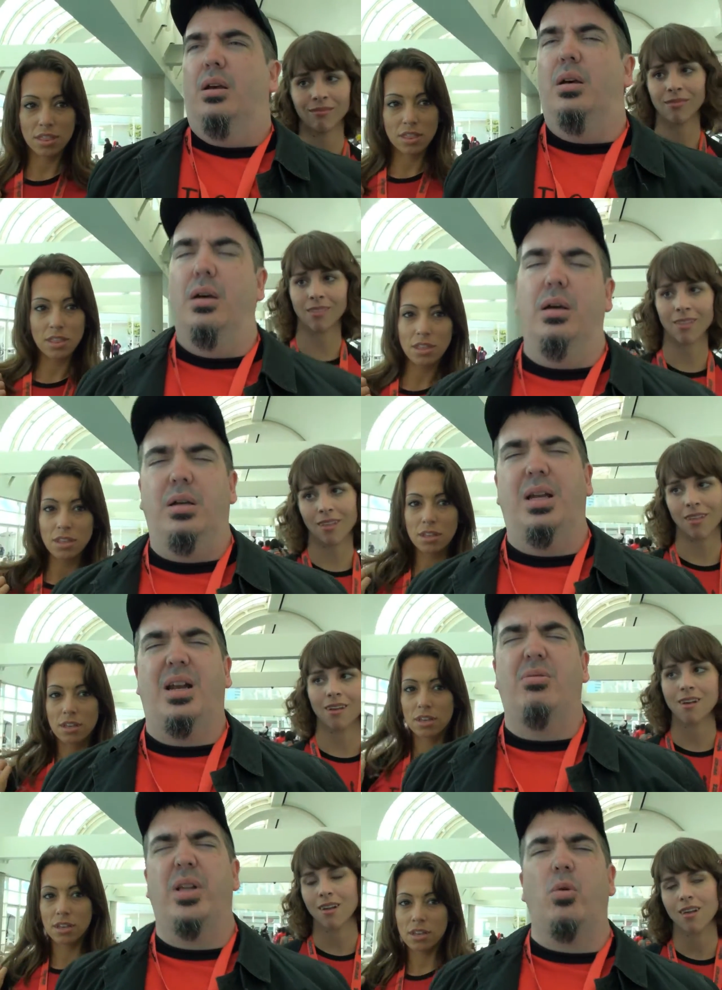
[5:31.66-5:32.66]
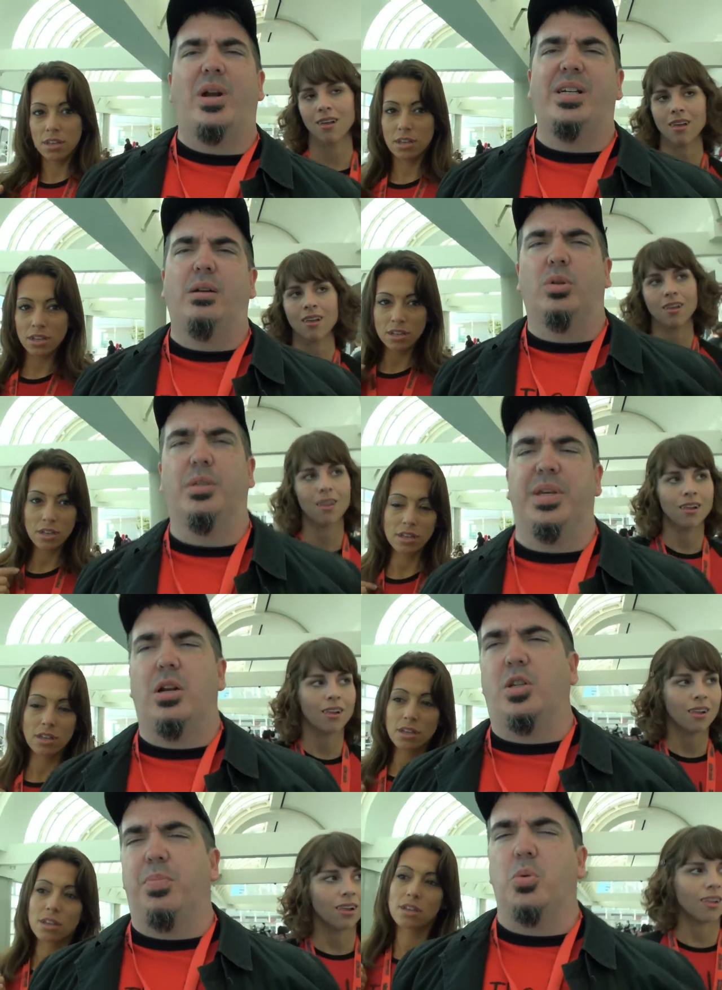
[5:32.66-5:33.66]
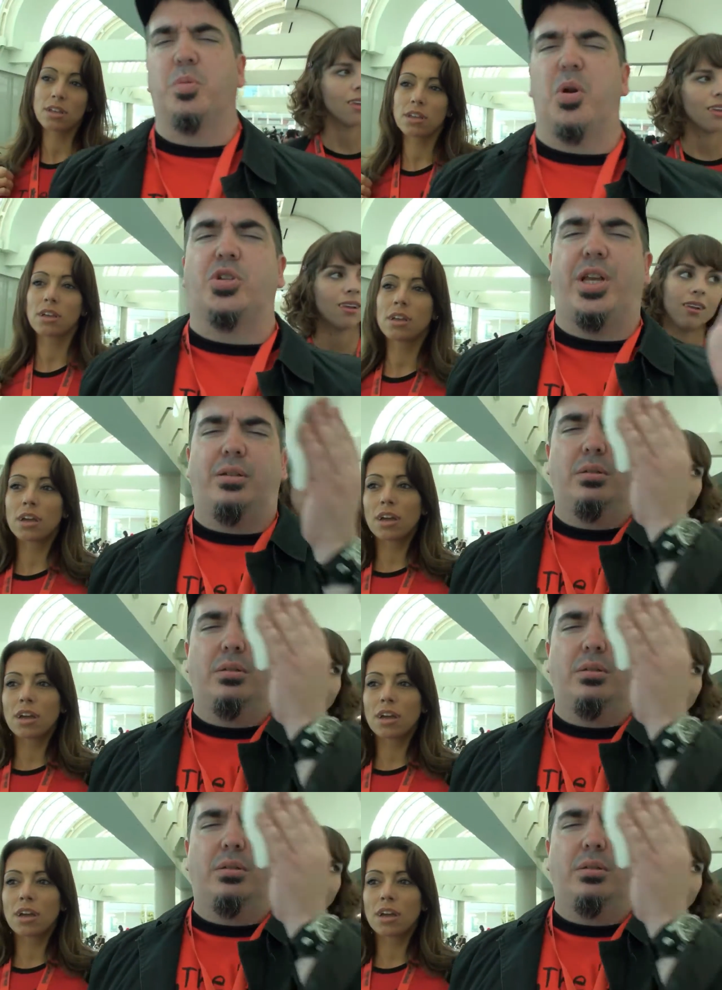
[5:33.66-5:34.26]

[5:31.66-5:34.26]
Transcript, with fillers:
Speaker 1: Ugh, I really wanted Edward to be our spokesperson.